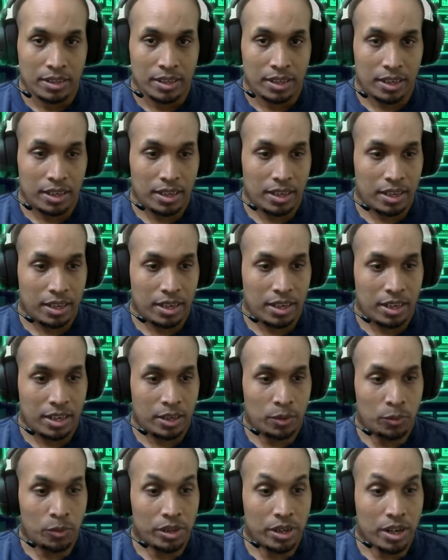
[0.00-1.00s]
And
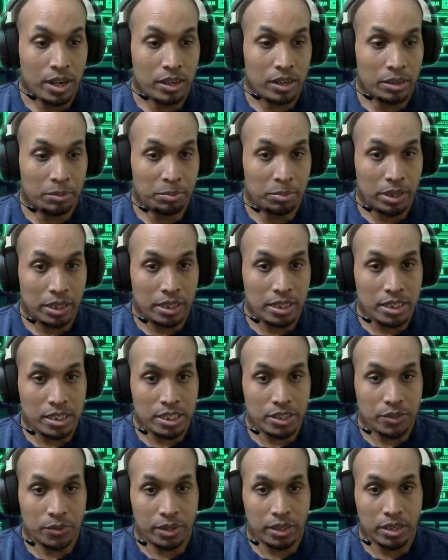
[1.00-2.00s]
we're not gonna play these
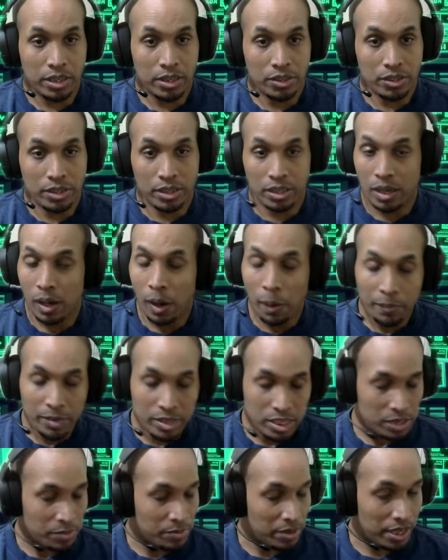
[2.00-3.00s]
3 here on an empty
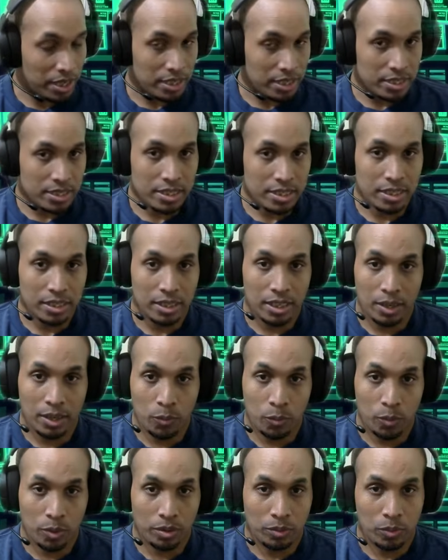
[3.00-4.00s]
space
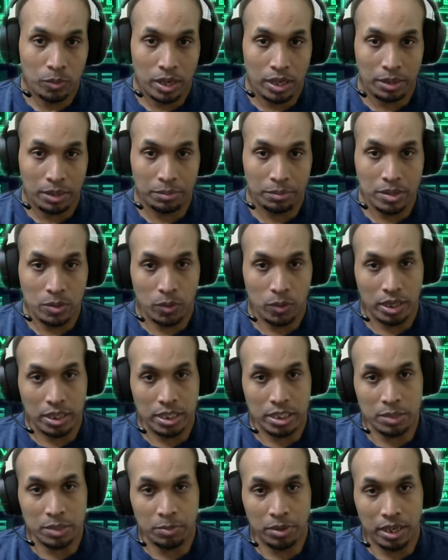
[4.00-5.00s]
while
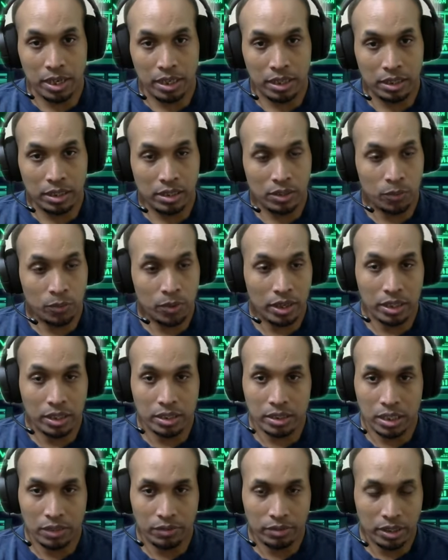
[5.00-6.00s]
it's playing
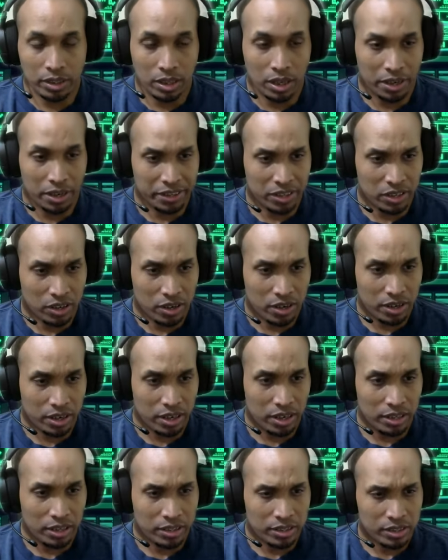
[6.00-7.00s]
relatively
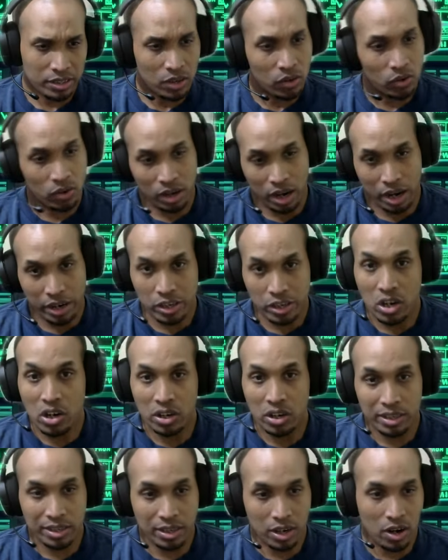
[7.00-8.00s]

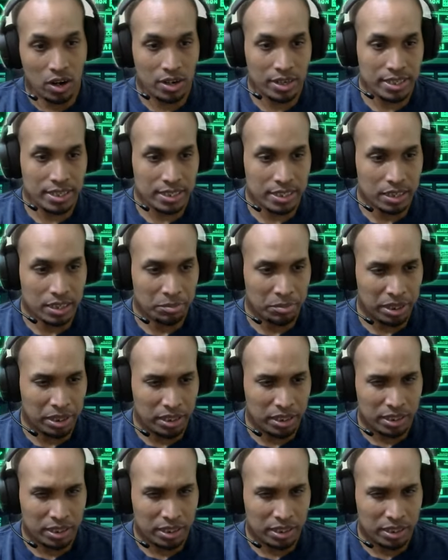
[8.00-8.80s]
higher cards than me.